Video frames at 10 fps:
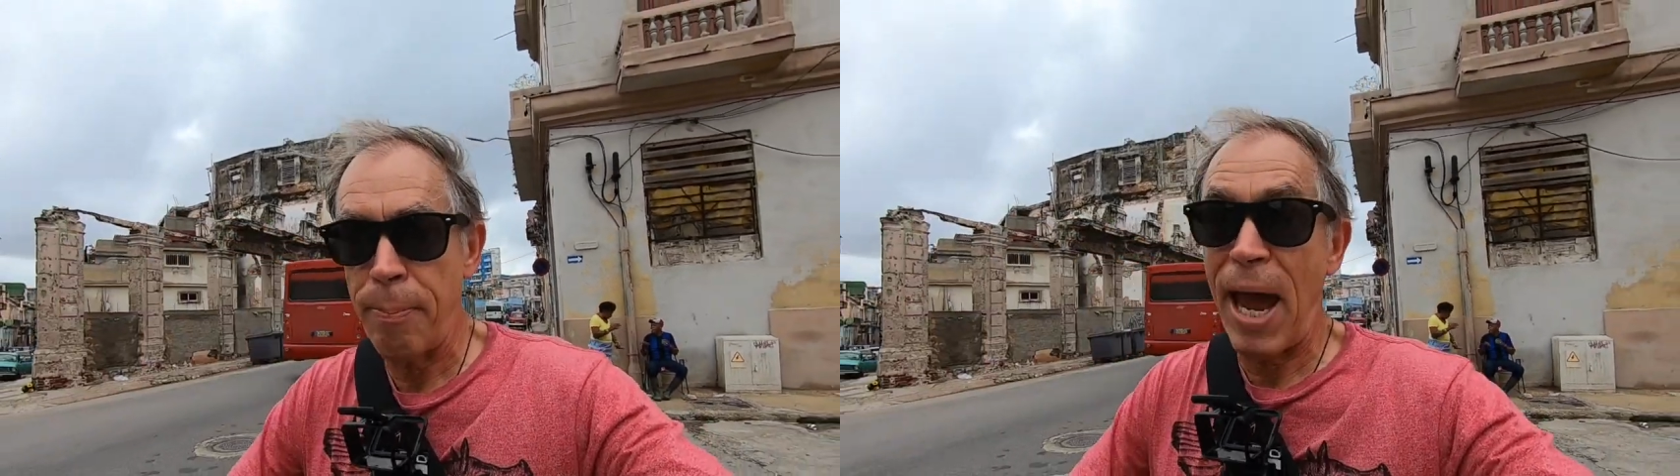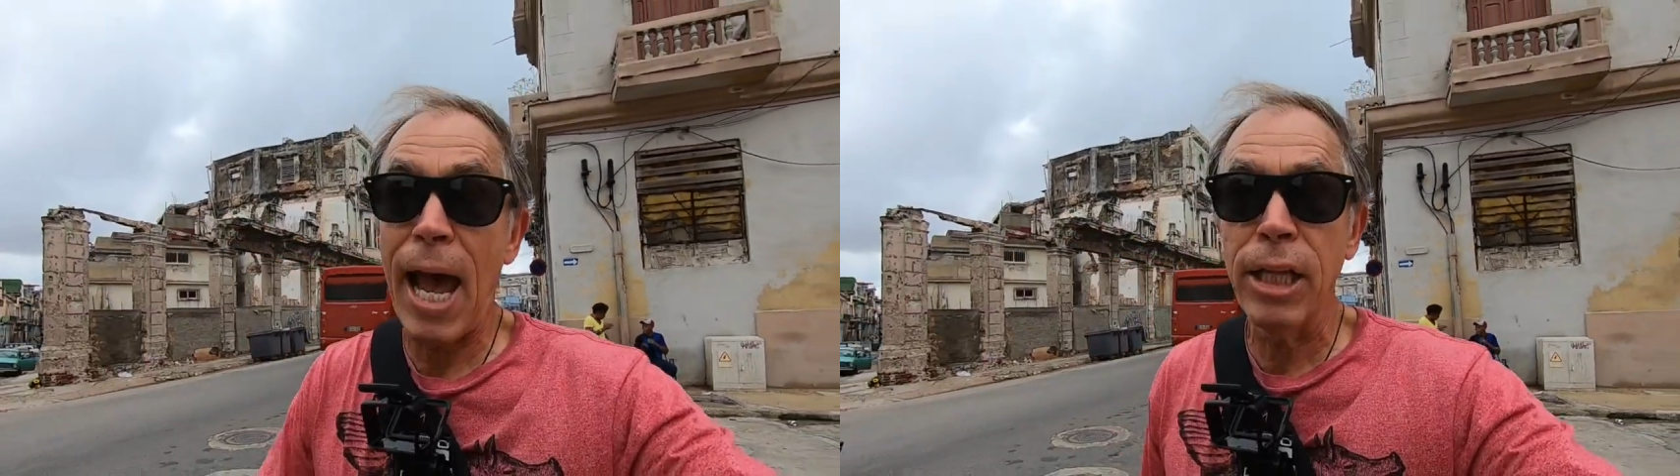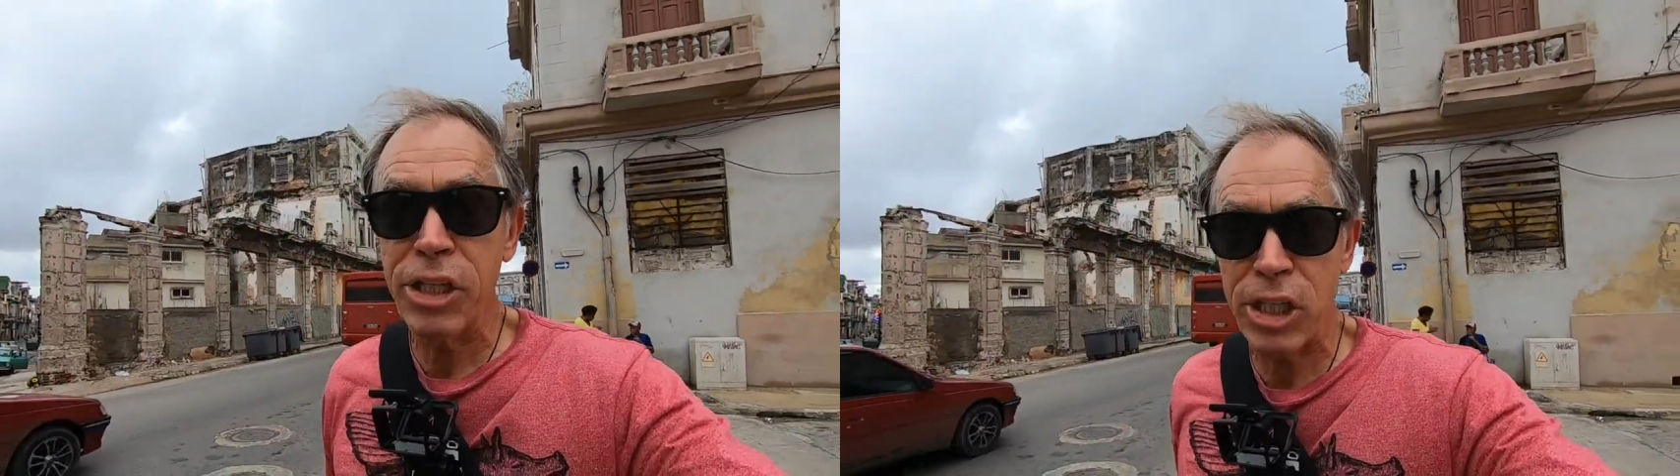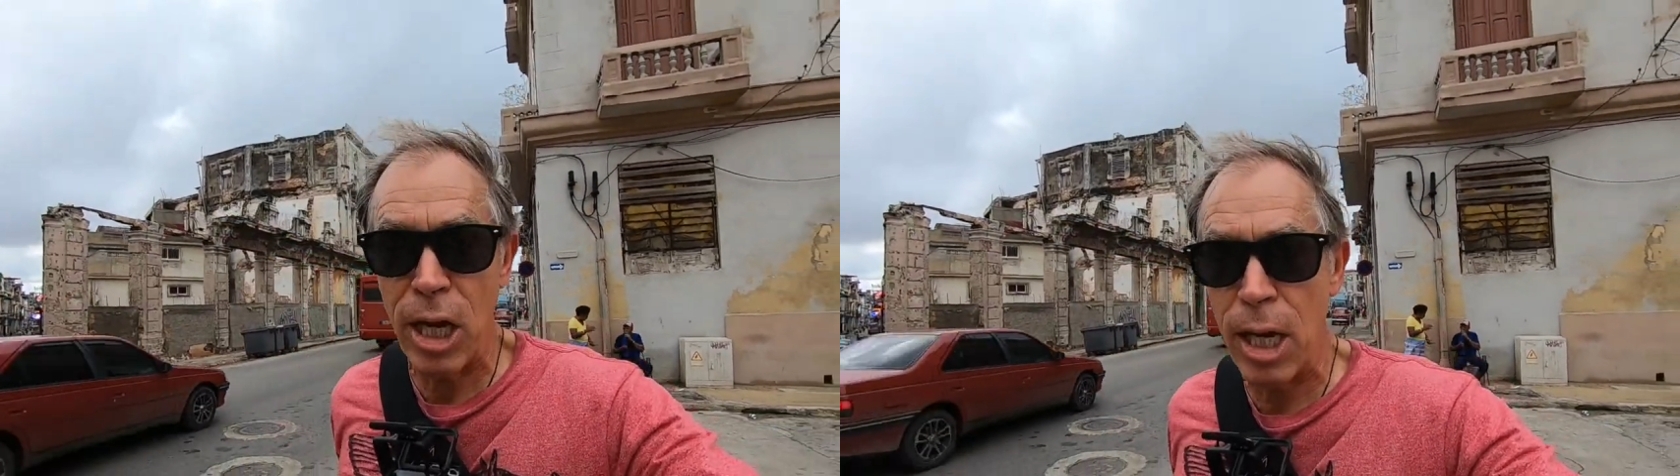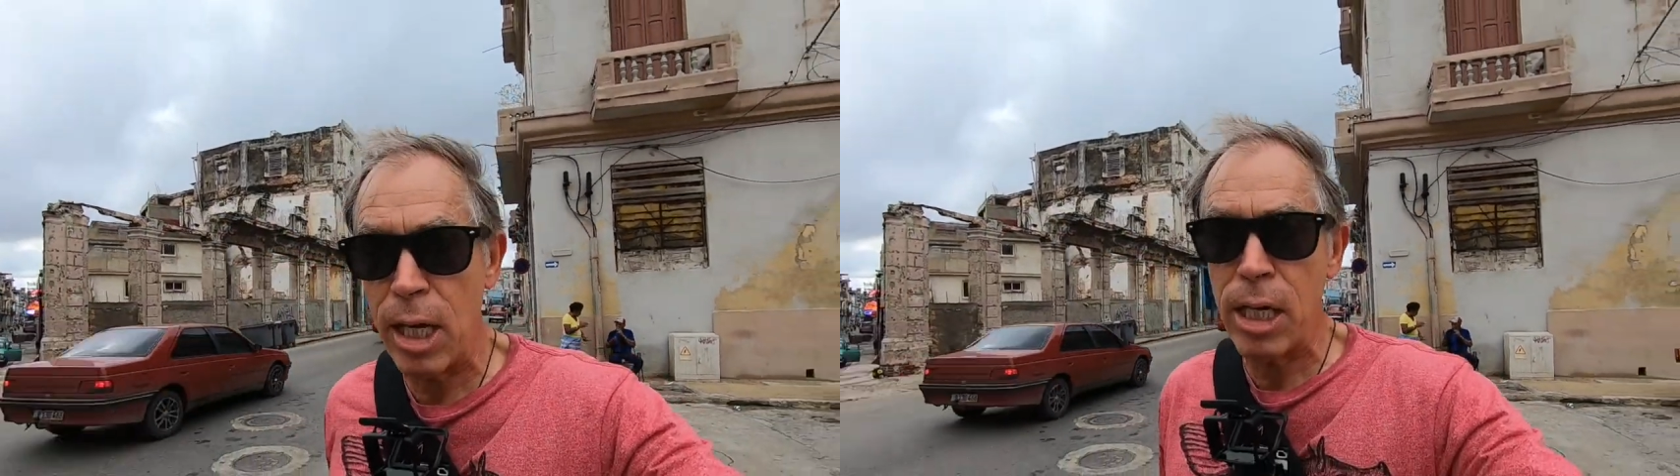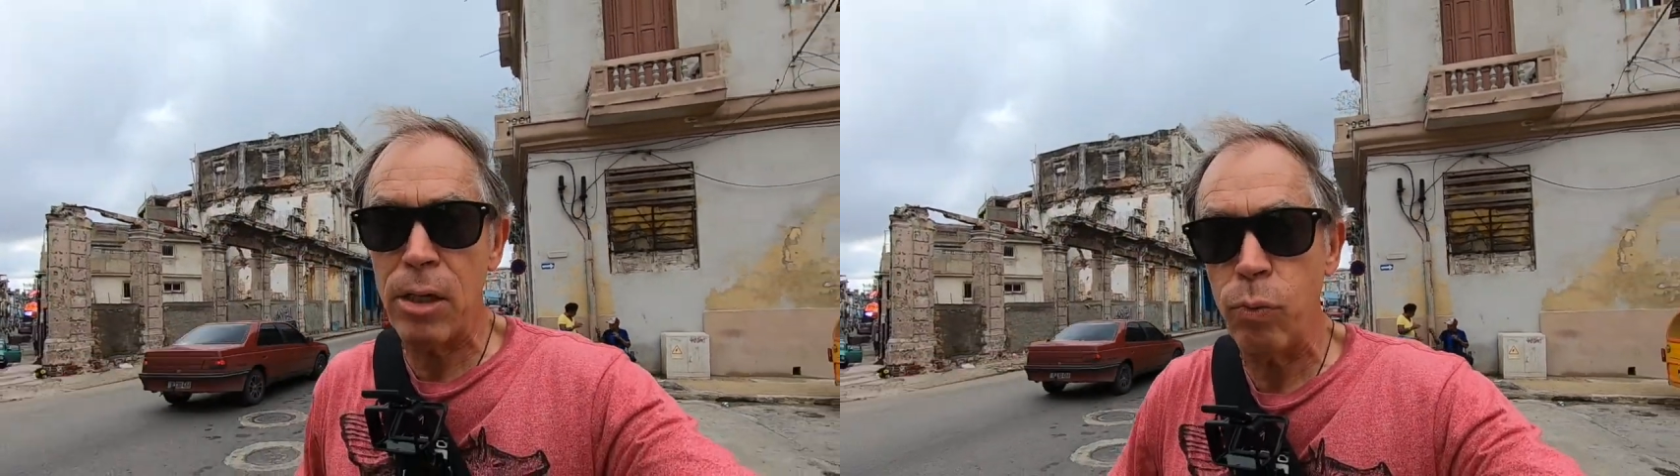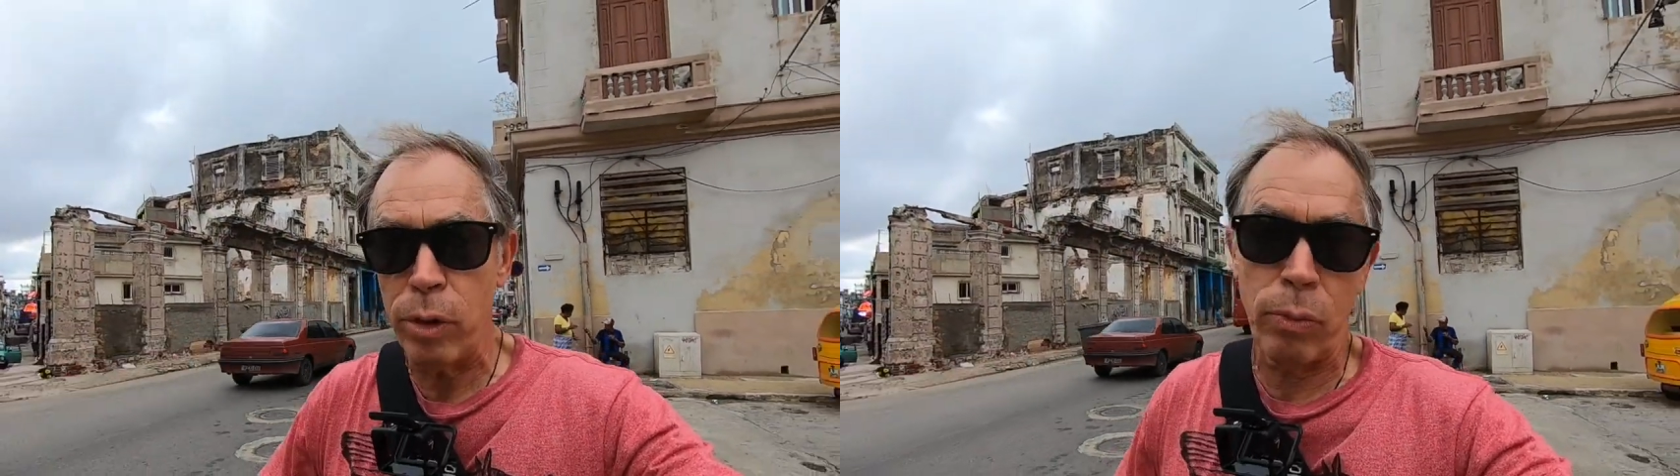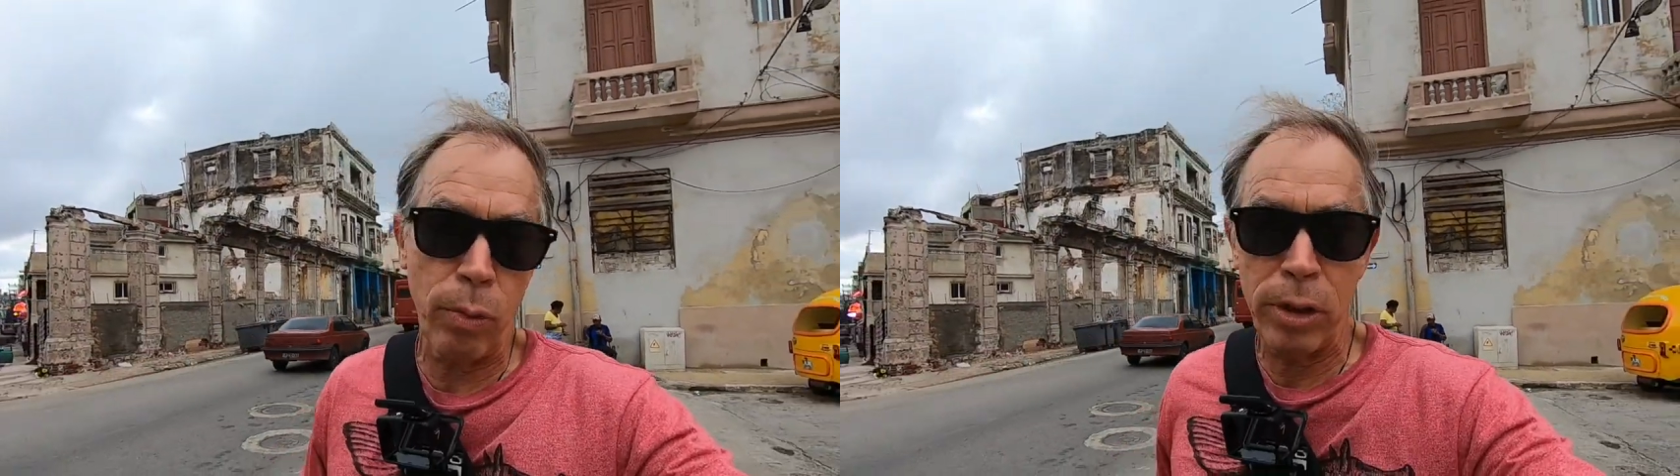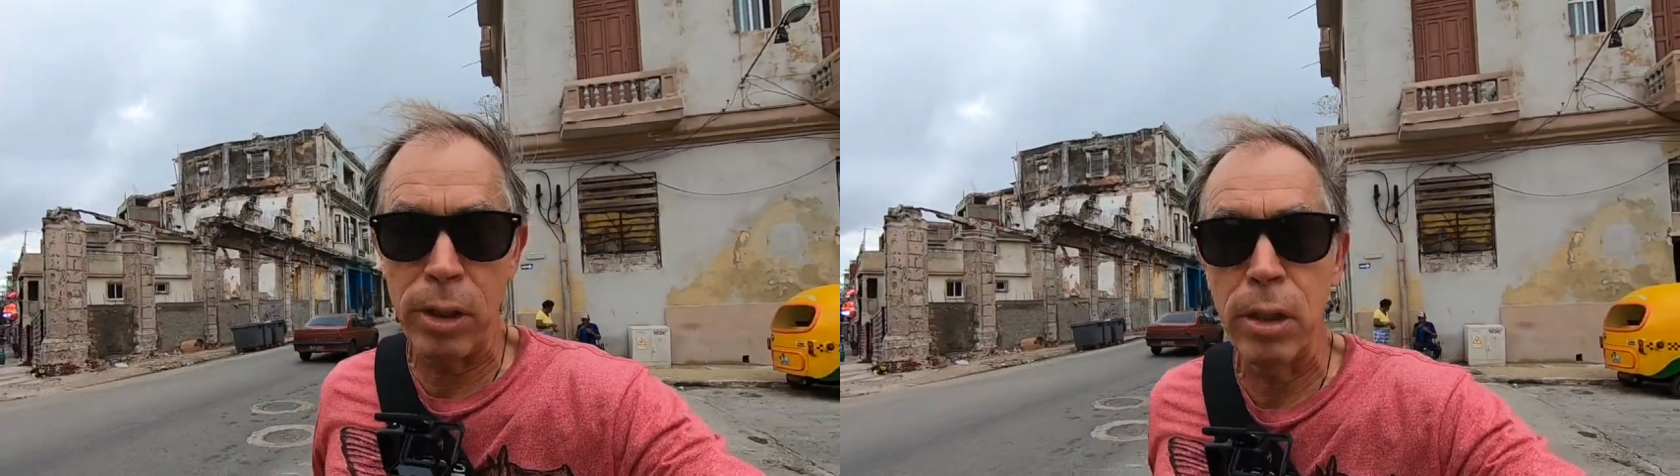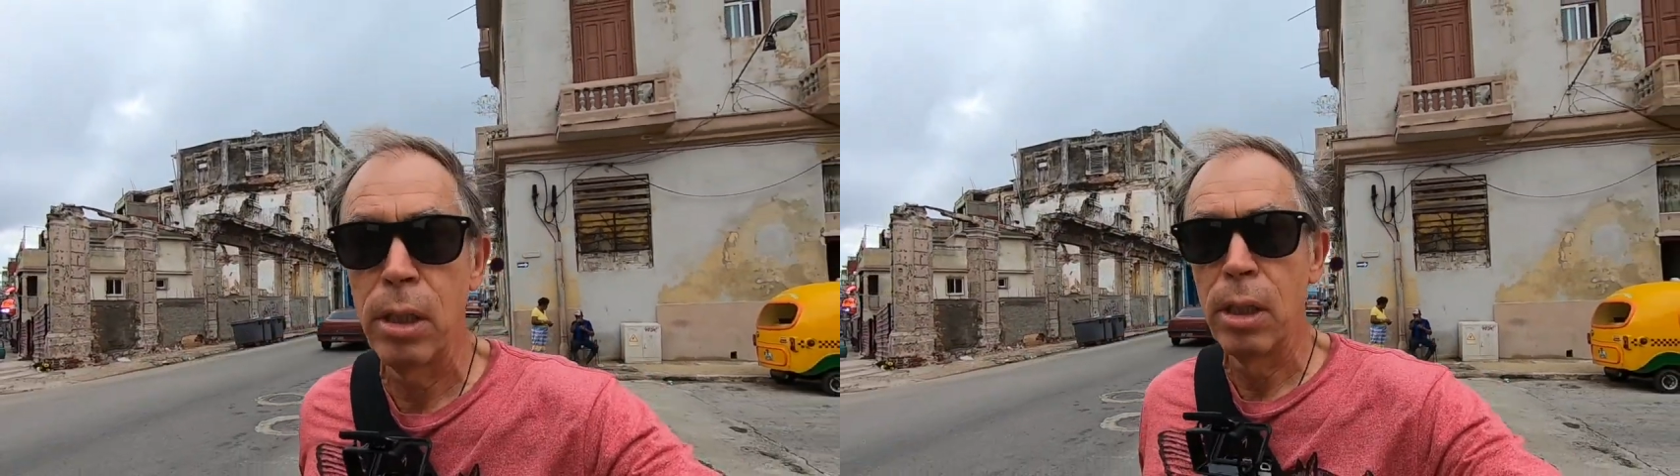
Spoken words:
Palestine, with what the